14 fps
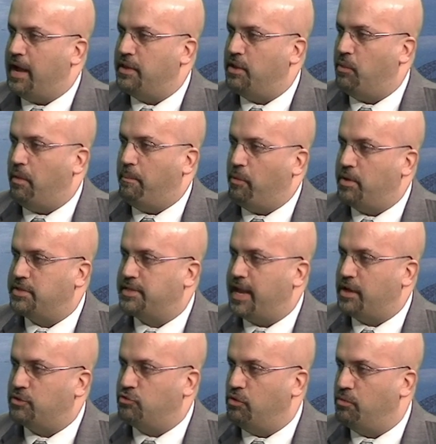I know a Boy
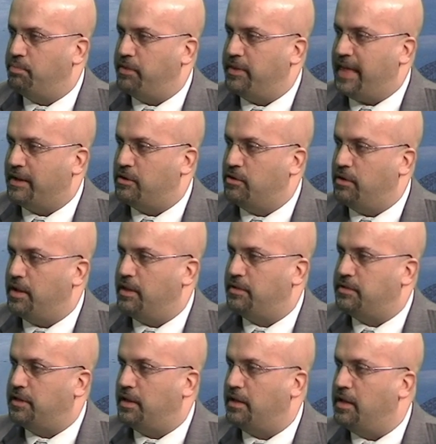Scout troop that
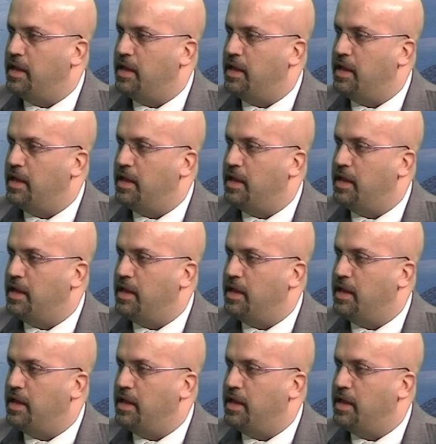couldn't